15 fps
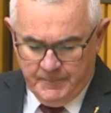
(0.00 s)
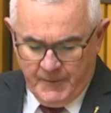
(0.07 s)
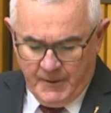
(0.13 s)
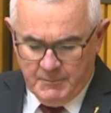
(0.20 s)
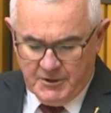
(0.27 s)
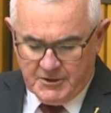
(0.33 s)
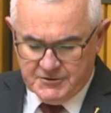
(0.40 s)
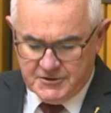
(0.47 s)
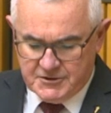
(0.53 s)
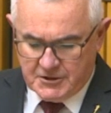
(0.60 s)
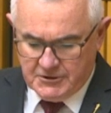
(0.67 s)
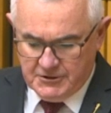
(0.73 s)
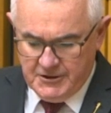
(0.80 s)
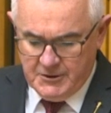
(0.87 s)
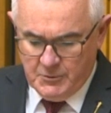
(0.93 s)
because it's
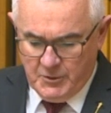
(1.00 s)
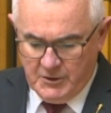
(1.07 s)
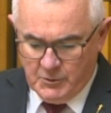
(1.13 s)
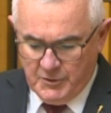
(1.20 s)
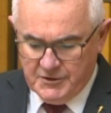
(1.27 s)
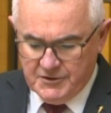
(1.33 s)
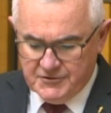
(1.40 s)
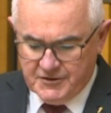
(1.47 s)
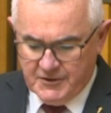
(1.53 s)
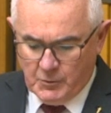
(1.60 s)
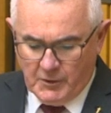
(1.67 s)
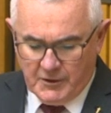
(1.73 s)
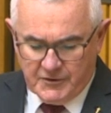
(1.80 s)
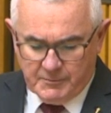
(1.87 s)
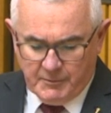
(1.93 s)
clear we are witnessing
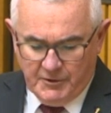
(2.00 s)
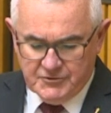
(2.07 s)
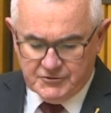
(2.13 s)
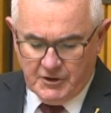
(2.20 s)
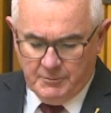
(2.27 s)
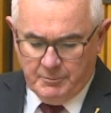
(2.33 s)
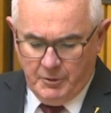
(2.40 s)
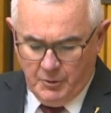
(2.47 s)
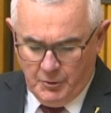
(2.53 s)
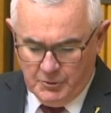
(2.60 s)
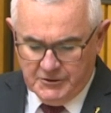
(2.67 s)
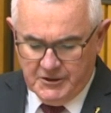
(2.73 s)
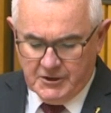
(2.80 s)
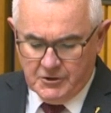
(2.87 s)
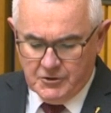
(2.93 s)
one of the most
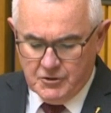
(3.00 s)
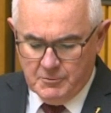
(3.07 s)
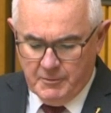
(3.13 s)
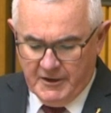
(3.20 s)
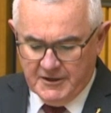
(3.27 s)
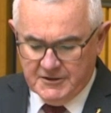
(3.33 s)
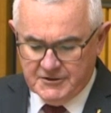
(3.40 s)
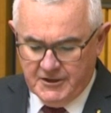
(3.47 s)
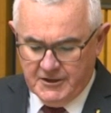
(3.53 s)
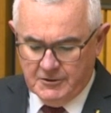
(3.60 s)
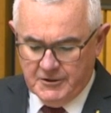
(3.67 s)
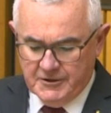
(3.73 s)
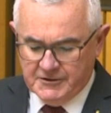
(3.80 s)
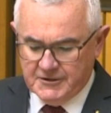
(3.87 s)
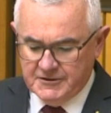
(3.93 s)
appalling
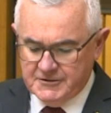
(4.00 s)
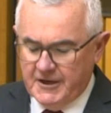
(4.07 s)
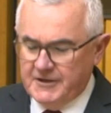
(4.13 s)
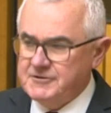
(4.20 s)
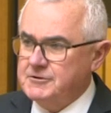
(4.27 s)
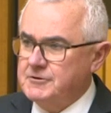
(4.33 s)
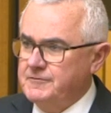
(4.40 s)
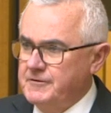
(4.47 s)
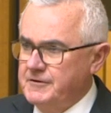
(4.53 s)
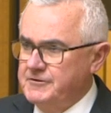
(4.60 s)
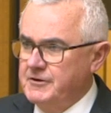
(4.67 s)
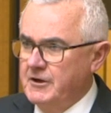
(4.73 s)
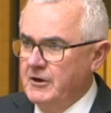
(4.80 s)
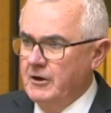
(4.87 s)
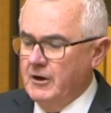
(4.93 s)
humanitarian catastrophes
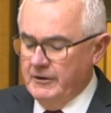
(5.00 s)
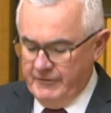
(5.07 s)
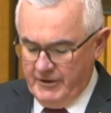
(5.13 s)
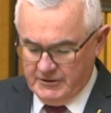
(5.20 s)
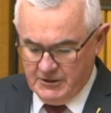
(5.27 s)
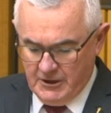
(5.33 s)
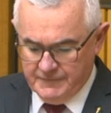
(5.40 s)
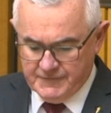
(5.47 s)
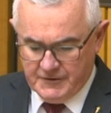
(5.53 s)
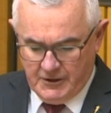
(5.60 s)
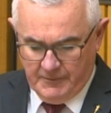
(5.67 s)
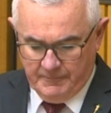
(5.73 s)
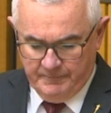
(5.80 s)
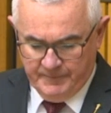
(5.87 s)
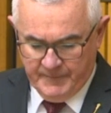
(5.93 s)
of our
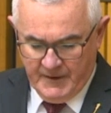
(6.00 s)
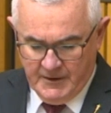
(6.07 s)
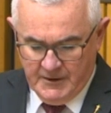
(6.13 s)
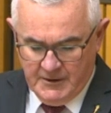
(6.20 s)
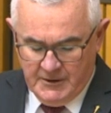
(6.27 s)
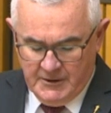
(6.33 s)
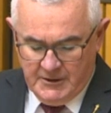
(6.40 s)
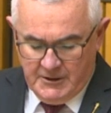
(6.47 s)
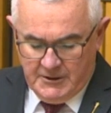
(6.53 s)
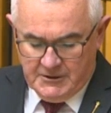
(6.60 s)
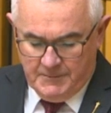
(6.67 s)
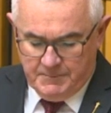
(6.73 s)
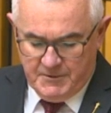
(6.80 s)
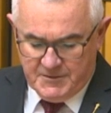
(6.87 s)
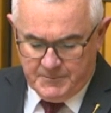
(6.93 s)
lifetime.
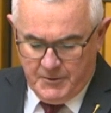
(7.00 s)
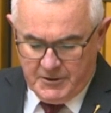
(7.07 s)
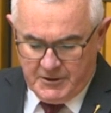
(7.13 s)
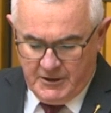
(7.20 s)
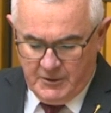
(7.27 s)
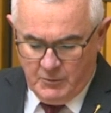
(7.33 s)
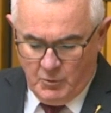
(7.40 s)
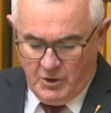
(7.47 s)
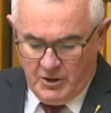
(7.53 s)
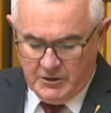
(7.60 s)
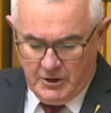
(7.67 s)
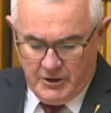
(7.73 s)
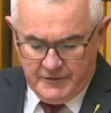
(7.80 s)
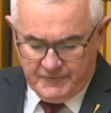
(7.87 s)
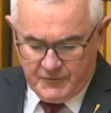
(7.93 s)
Deputy Speaker, while
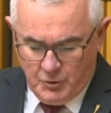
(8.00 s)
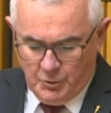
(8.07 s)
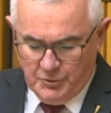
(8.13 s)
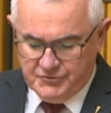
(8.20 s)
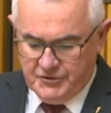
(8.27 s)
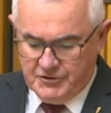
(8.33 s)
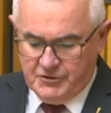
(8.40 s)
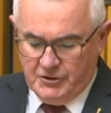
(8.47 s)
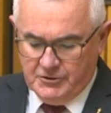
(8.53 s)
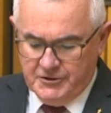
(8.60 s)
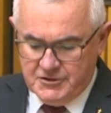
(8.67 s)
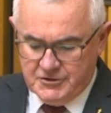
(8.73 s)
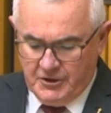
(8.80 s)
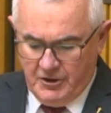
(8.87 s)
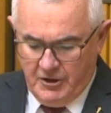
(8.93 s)
I of course
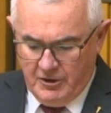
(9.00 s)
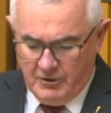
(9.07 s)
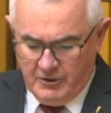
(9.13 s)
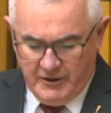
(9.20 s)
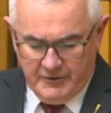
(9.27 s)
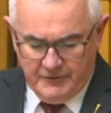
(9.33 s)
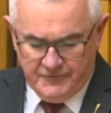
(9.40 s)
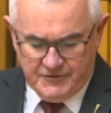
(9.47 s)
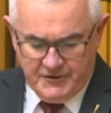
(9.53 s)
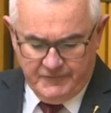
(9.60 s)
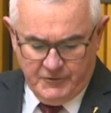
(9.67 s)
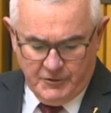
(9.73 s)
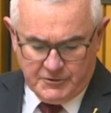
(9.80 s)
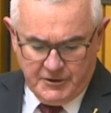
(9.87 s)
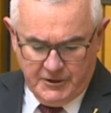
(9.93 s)
acknowledge the horror of
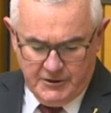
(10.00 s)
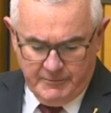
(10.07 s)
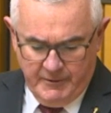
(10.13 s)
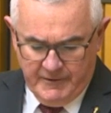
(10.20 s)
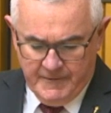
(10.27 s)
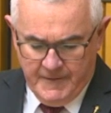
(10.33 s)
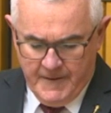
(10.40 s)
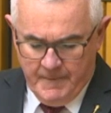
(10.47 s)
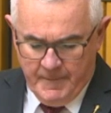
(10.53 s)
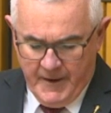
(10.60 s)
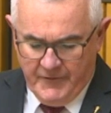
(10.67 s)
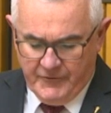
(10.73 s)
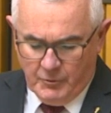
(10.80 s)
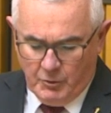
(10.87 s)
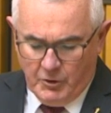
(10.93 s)
7 October
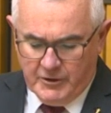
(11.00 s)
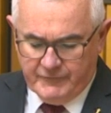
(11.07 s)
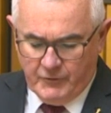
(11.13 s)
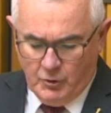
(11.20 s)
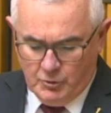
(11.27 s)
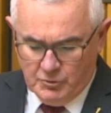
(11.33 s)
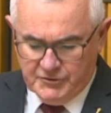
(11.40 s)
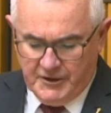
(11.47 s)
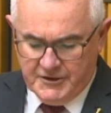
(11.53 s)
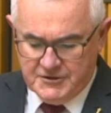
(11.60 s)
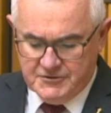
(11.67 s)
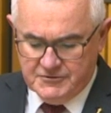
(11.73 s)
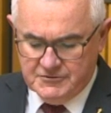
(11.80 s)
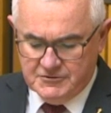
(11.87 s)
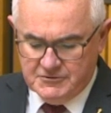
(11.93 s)
and the right of all
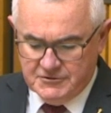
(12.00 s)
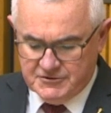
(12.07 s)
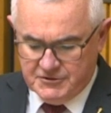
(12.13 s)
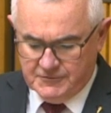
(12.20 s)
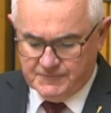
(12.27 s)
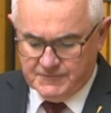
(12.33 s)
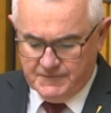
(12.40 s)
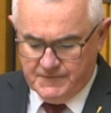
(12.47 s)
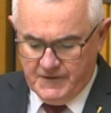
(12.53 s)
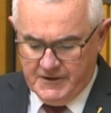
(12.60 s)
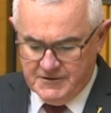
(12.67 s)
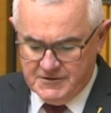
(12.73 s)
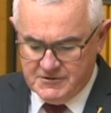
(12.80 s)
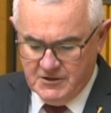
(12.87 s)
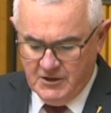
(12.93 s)
nations to
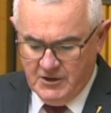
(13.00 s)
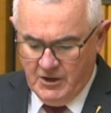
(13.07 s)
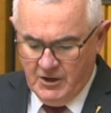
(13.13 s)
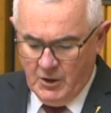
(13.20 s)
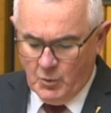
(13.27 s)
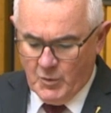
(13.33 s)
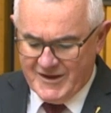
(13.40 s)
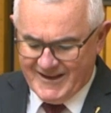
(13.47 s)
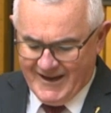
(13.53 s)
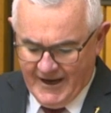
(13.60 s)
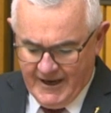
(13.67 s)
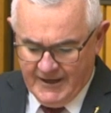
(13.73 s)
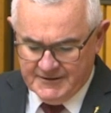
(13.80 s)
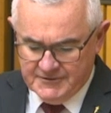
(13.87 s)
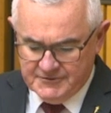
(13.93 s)
self-defence, we
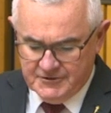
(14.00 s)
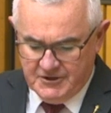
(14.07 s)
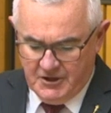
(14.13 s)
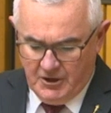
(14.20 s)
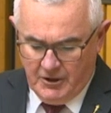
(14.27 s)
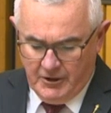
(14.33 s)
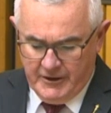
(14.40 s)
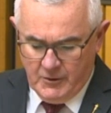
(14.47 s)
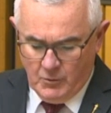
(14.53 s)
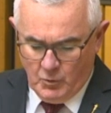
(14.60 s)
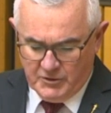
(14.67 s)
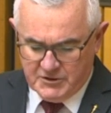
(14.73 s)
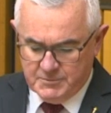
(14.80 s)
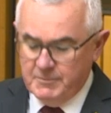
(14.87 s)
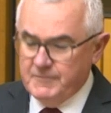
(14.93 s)
can't deny
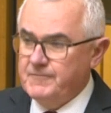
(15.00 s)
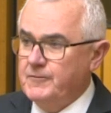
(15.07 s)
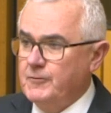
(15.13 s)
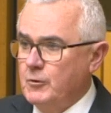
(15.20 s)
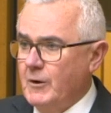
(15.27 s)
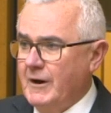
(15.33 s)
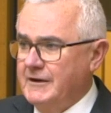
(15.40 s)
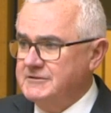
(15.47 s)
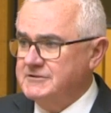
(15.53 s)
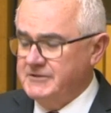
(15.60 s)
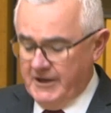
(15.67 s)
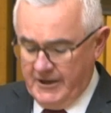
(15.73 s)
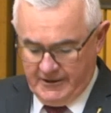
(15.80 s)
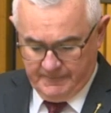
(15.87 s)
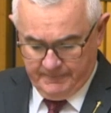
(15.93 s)
what's before us
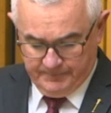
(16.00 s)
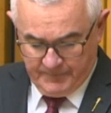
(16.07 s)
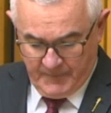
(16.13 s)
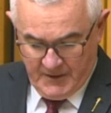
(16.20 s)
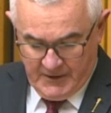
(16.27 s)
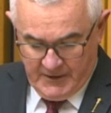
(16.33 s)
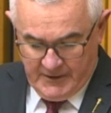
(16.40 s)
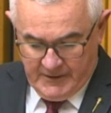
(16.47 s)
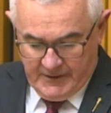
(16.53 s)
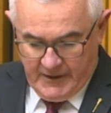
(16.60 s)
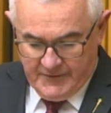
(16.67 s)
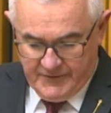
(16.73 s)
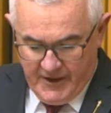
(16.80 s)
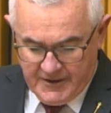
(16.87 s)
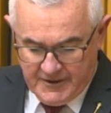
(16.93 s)
now,
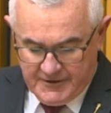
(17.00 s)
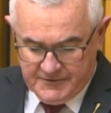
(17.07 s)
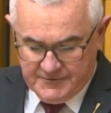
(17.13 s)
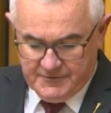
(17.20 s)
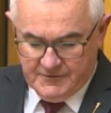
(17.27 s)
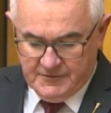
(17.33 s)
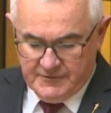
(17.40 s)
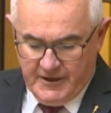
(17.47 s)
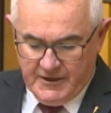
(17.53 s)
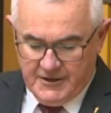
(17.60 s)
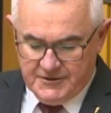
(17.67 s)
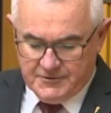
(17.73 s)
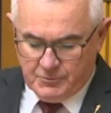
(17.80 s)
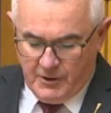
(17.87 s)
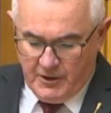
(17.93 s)
and that is that
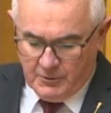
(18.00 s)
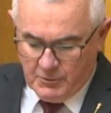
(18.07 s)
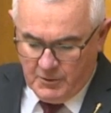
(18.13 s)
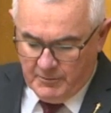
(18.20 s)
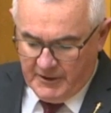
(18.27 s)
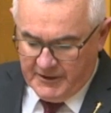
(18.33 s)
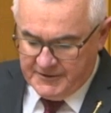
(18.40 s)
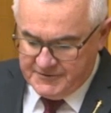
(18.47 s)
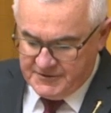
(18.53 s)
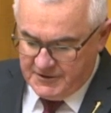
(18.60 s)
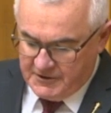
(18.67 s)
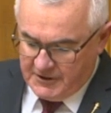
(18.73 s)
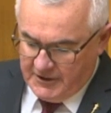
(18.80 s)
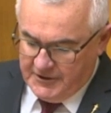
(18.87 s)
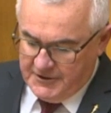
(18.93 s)
Israel remains
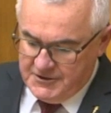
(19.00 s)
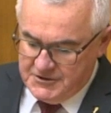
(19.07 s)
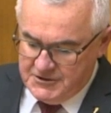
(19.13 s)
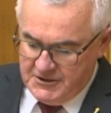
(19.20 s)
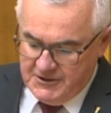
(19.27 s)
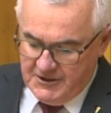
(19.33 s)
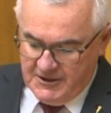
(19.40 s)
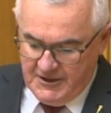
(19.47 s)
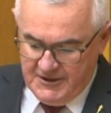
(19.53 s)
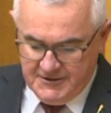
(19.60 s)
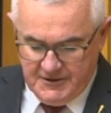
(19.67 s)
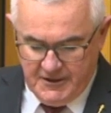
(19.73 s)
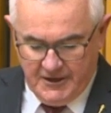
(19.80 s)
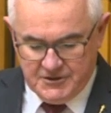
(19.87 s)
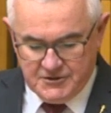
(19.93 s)
engaged in an
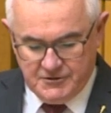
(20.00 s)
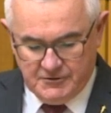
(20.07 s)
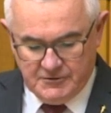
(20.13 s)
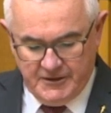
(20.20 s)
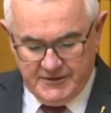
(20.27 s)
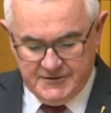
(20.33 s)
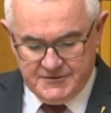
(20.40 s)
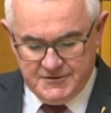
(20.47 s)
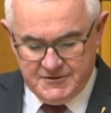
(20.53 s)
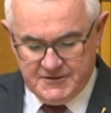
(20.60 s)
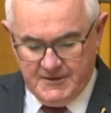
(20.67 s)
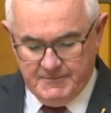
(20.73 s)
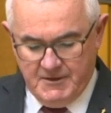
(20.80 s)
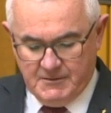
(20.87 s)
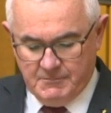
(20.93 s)
international and
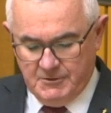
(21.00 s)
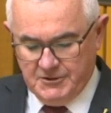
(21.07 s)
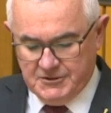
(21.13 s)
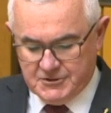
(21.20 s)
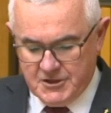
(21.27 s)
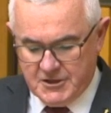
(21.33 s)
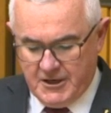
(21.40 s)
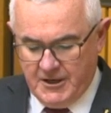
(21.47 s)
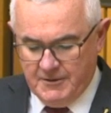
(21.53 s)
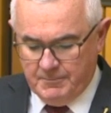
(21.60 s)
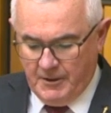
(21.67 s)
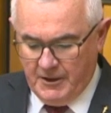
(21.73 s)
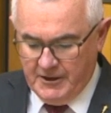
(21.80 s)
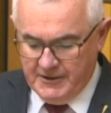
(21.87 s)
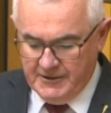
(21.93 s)
systemic military
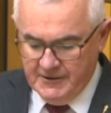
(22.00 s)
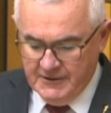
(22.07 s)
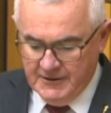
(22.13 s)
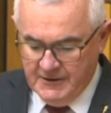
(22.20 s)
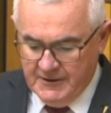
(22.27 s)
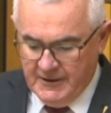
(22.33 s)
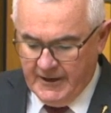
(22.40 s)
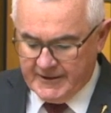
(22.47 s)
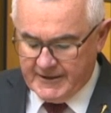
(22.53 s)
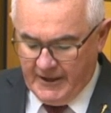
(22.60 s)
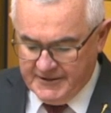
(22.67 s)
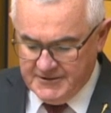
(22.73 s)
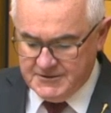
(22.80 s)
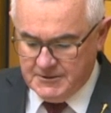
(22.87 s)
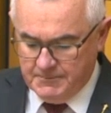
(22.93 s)
campaign
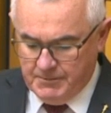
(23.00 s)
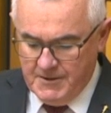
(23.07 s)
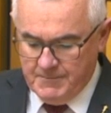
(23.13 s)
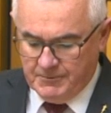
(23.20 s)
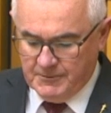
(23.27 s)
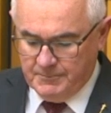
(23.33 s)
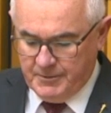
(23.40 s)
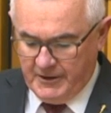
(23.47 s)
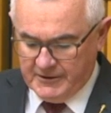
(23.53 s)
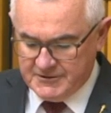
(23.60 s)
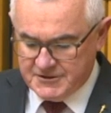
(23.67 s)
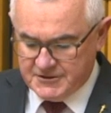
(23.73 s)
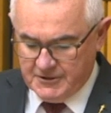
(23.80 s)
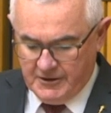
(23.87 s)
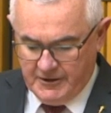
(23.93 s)
against the people of
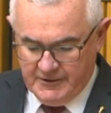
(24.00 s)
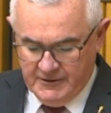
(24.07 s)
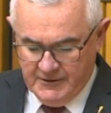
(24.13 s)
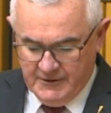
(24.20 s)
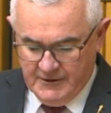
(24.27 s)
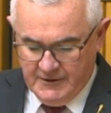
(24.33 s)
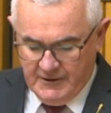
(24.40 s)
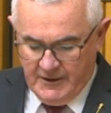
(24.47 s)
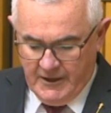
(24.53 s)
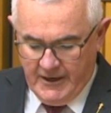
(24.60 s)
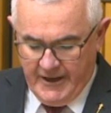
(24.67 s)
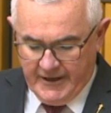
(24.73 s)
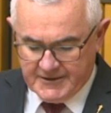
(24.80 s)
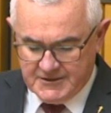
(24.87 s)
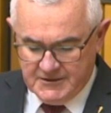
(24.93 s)
Palestine, an
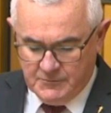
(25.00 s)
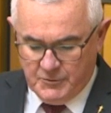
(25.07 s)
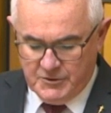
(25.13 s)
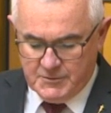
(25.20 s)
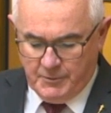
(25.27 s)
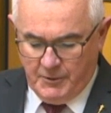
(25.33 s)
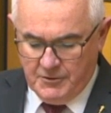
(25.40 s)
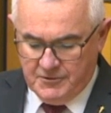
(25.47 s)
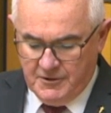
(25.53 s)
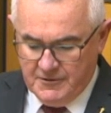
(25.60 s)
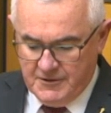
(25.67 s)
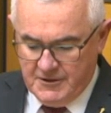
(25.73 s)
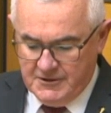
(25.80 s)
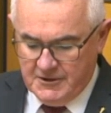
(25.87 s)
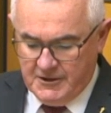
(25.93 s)
action which both
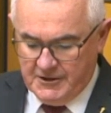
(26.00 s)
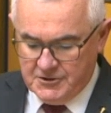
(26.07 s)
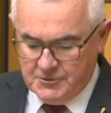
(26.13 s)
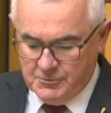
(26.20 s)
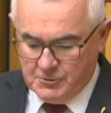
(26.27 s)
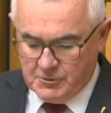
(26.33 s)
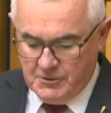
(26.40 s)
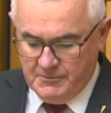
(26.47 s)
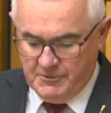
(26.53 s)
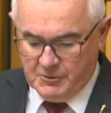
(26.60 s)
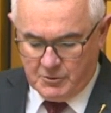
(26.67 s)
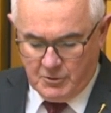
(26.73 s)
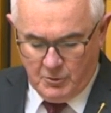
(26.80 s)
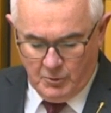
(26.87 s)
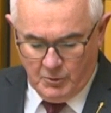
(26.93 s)
the International Criminal
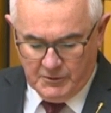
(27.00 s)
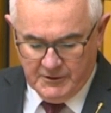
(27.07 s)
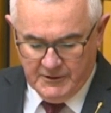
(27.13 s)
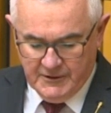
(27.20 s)
Court